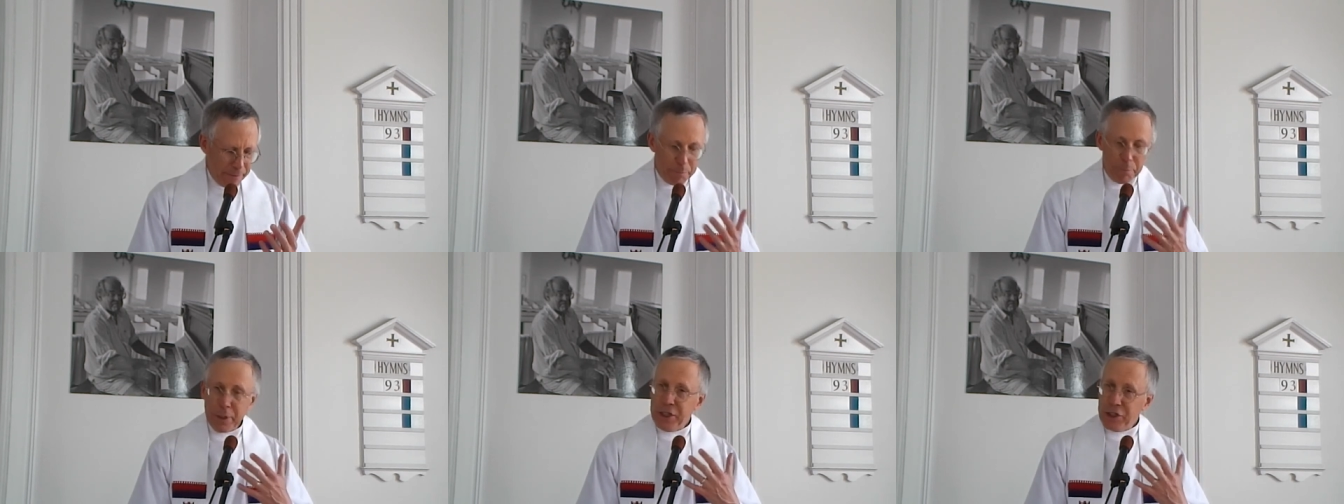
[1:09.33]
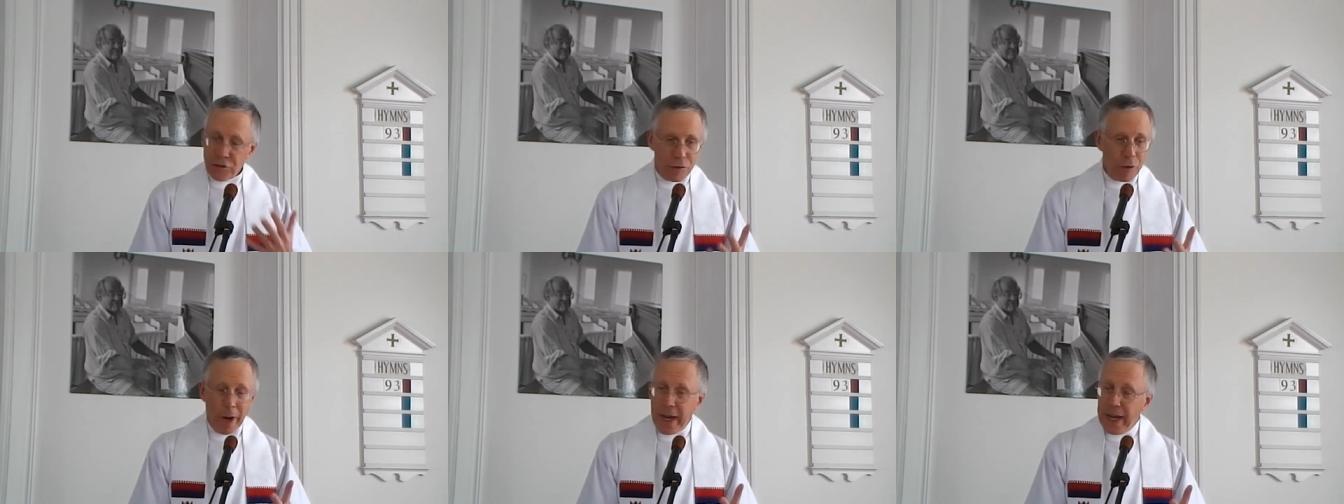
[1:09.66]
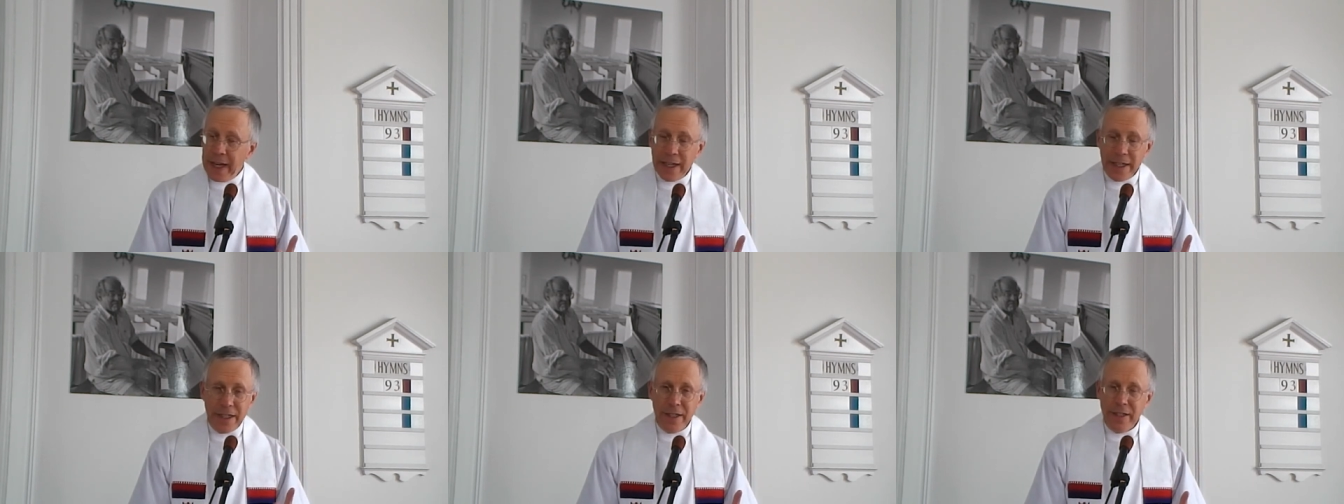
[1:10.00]

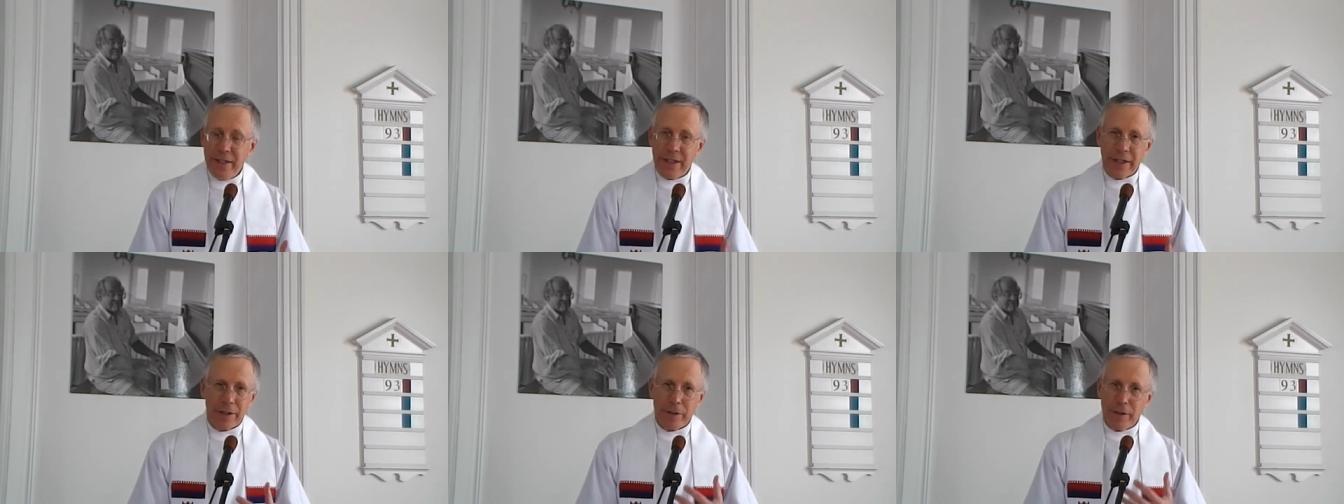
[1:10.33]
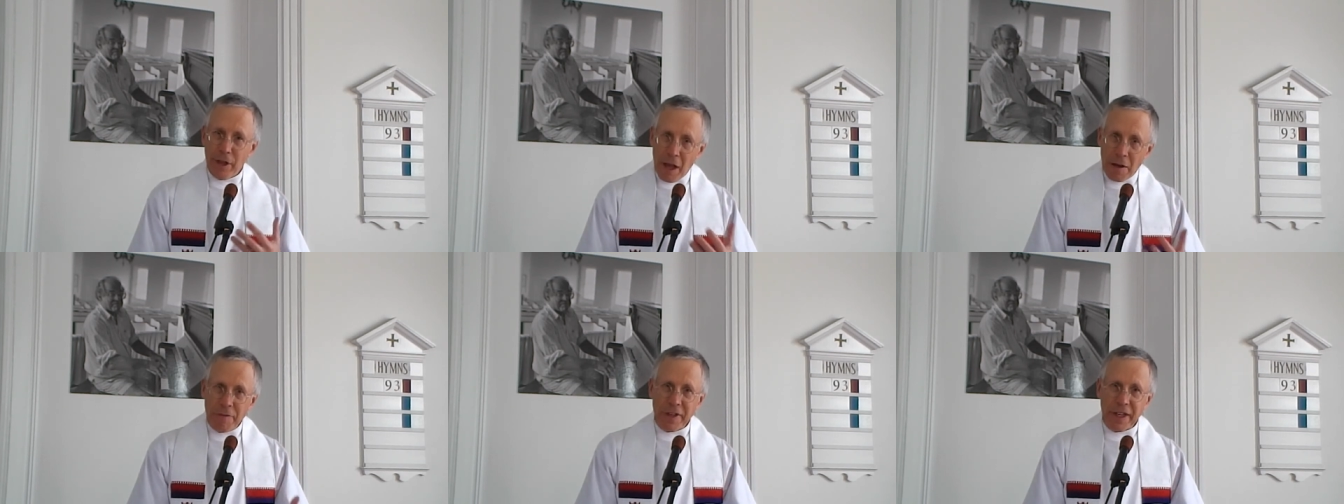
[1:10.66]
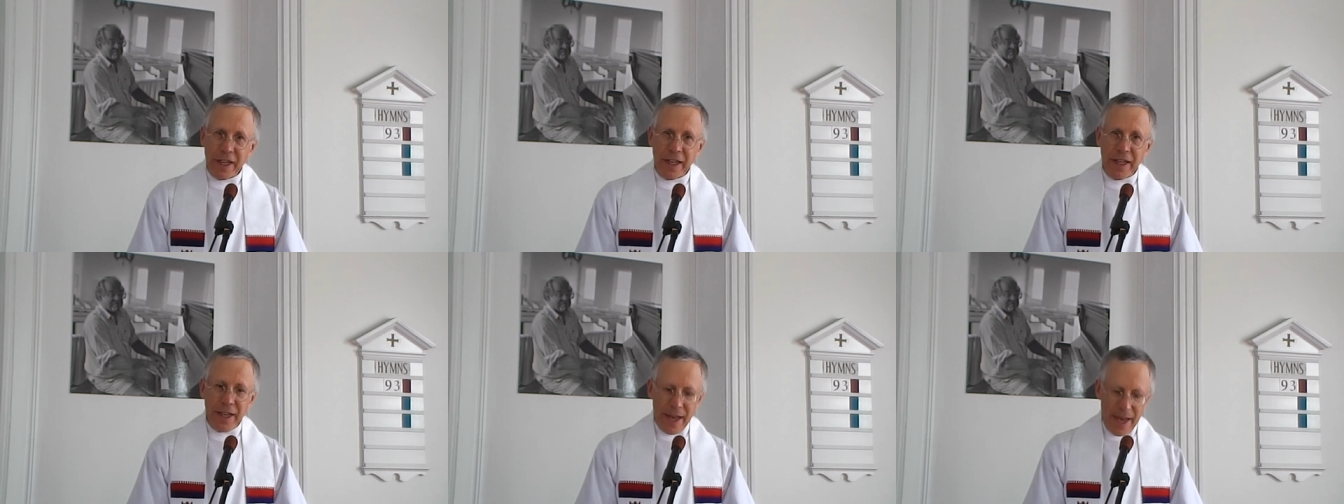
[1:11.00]
betrayed their
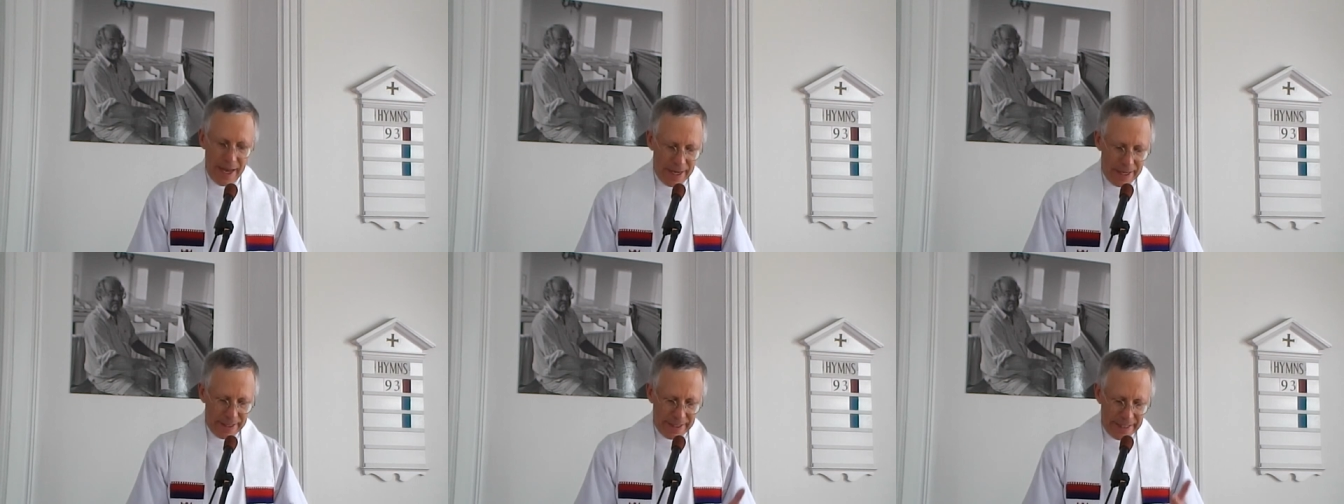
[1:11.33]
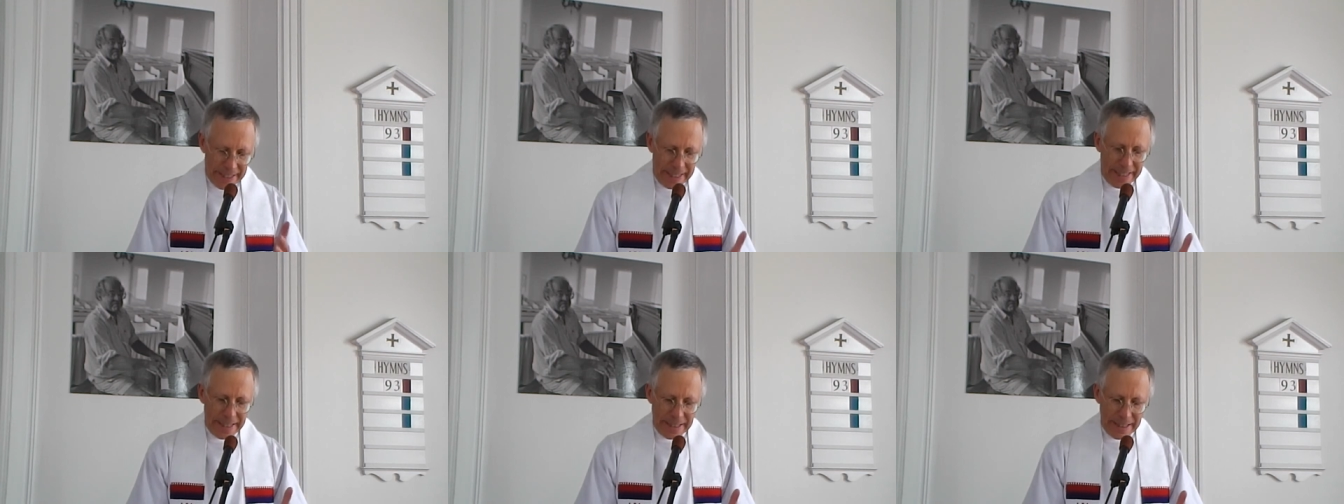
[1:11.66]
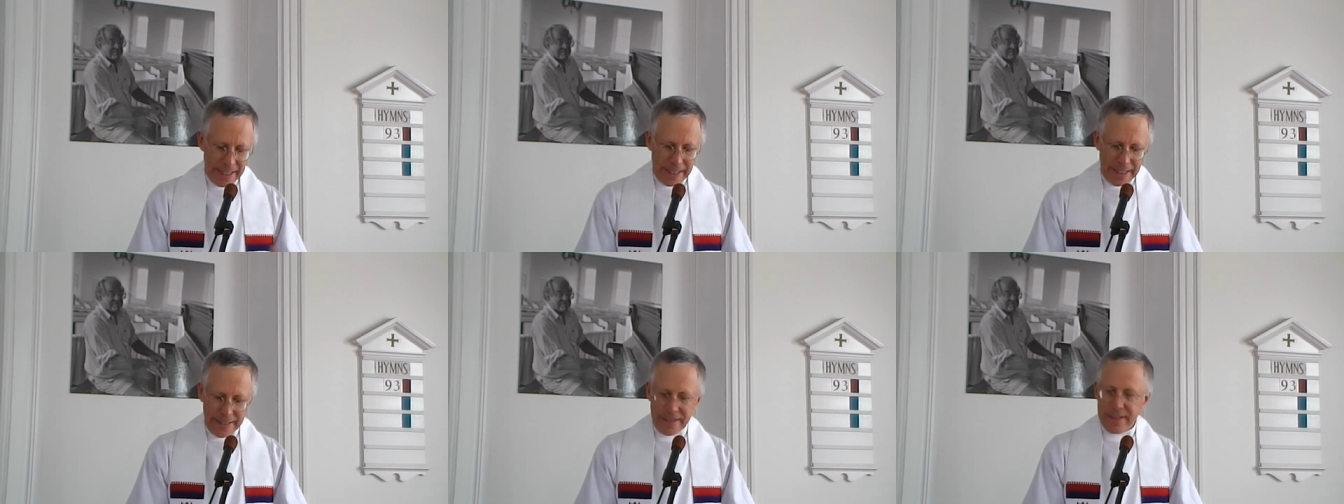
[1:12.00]
loving and
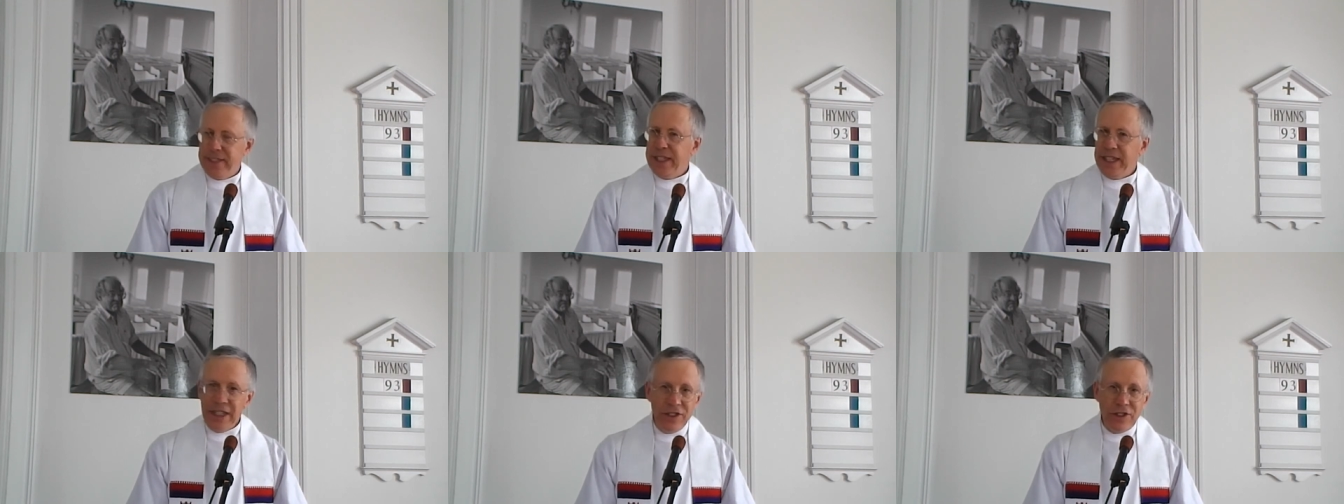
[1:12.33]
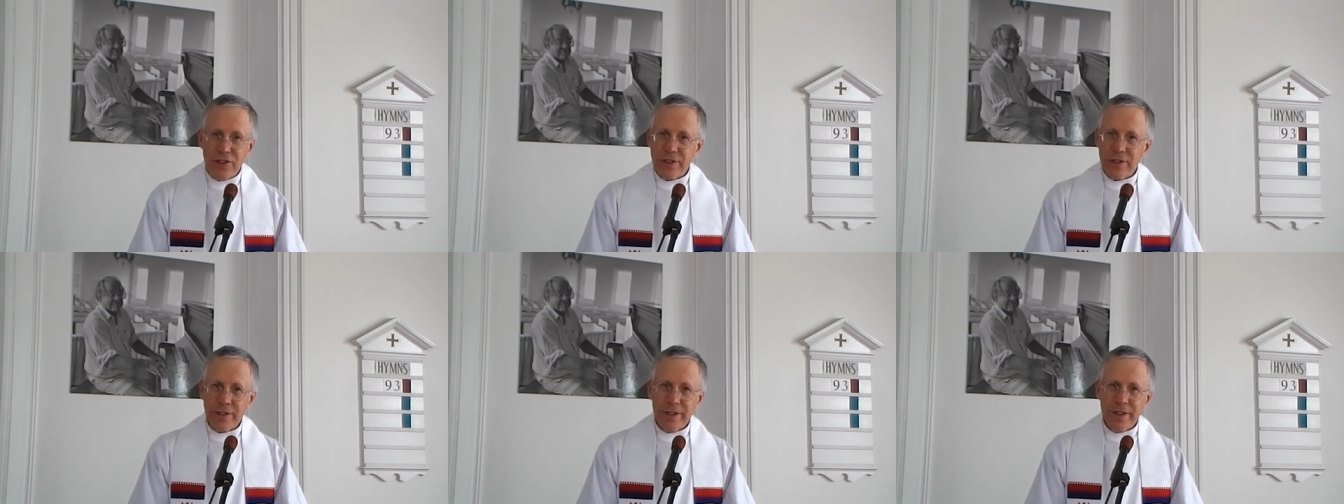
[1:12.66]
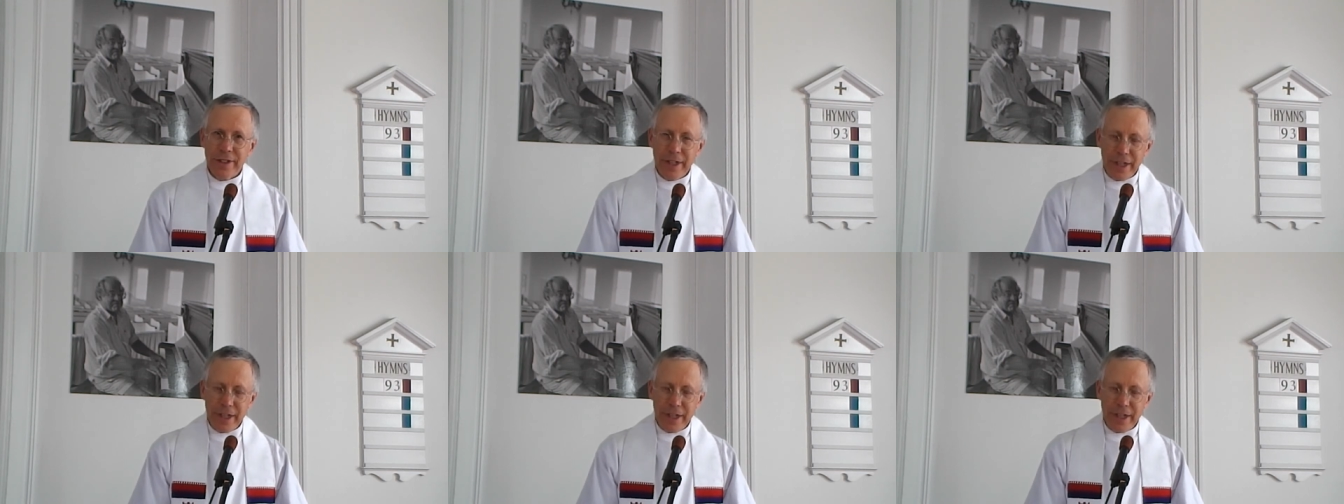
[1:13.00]
healing teacher